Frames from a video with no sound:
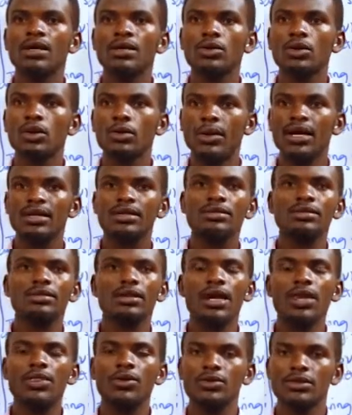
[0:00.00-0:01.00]
Roman
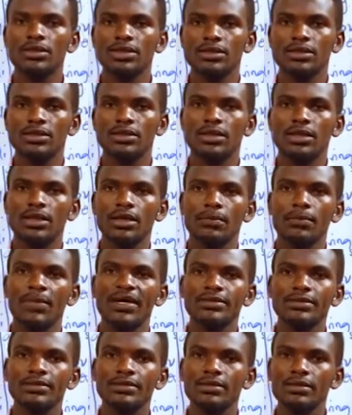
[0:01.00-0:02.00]
Catholic.
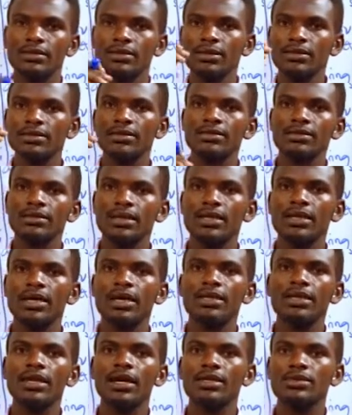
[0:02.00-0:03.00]
But there is
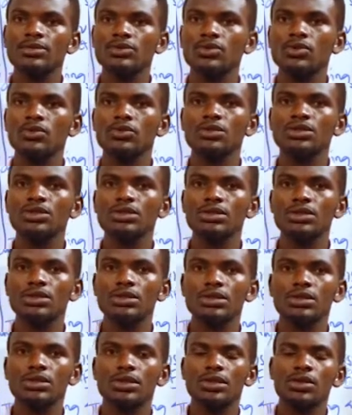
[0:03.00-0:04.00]
another school which
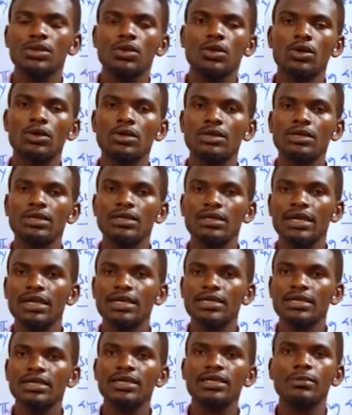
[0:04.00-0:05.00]
is called
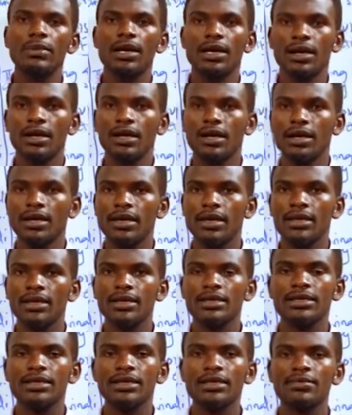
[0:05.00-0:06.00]
Ekima.
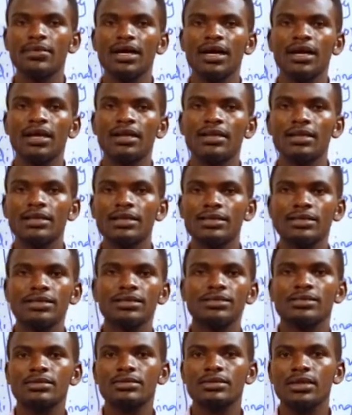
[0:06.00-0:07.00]
This
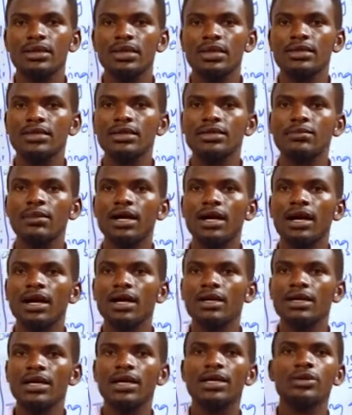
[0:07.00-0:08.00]
is
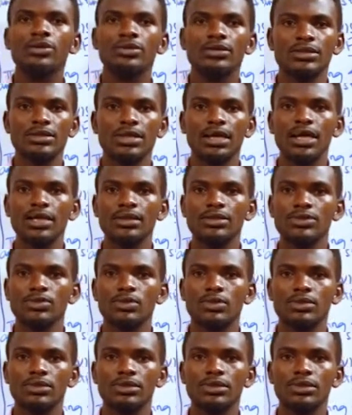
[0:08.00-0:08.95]
Ekima Girls High School.